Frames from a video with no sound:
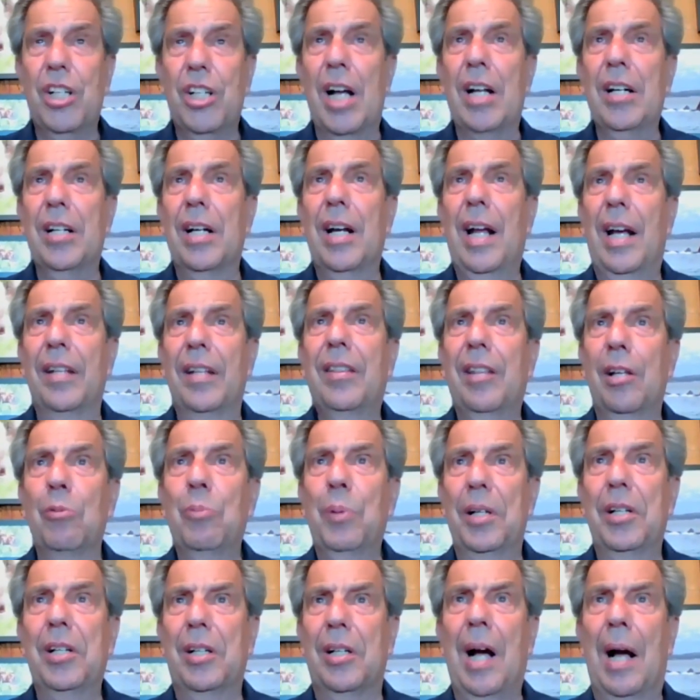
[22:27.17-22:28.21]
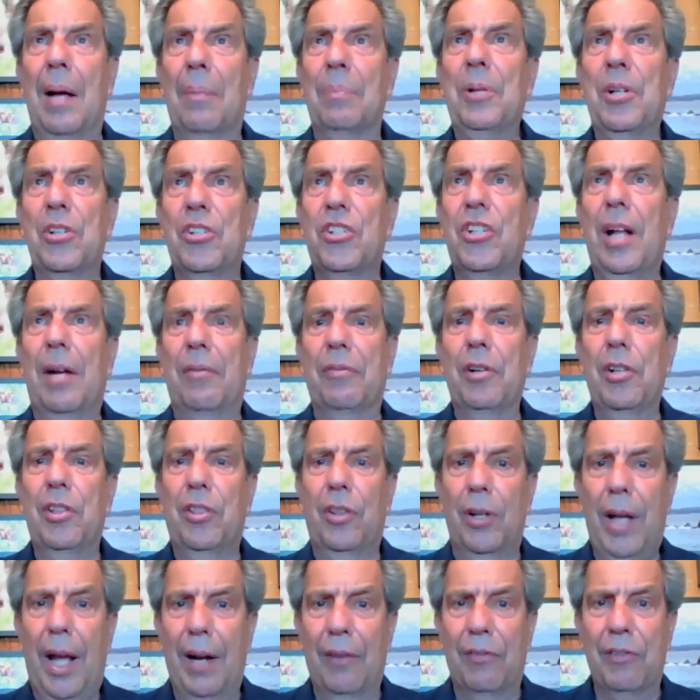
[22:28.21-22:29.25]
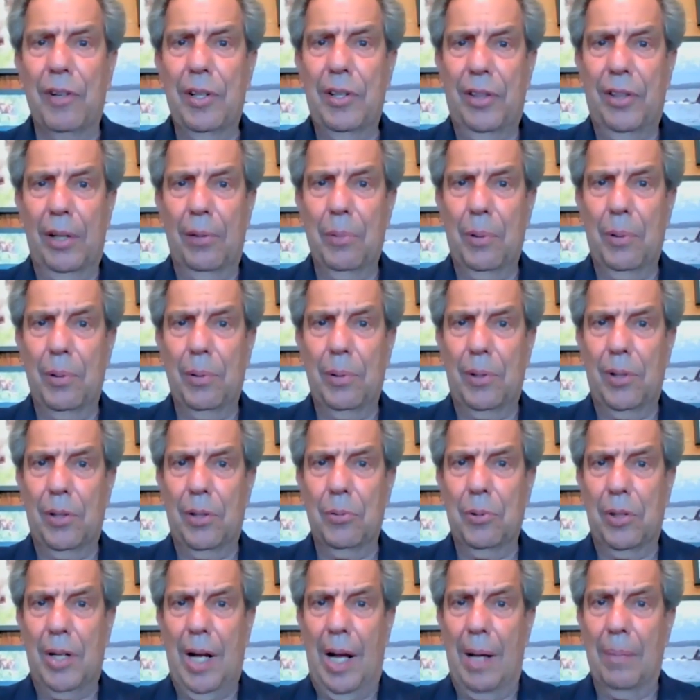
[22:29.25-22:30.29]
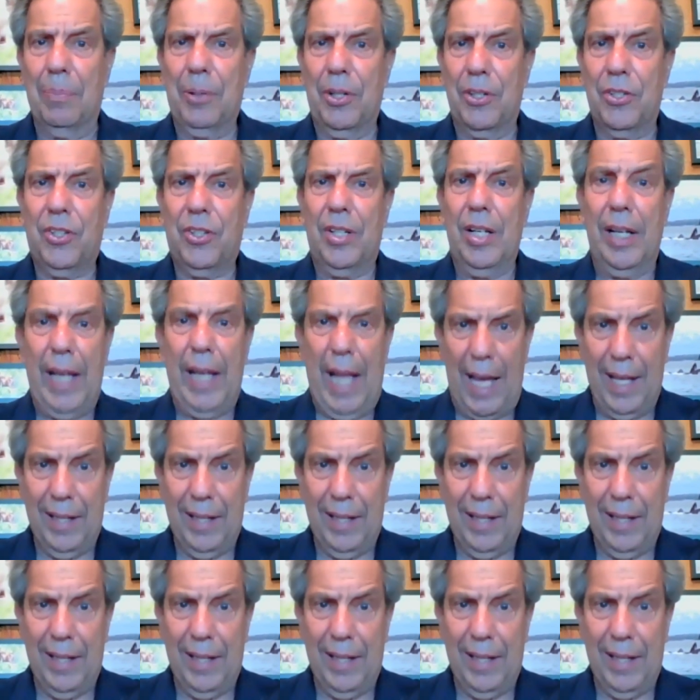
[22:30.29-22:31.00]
in Sean and I think we'd accomplished everything we were going to accomplish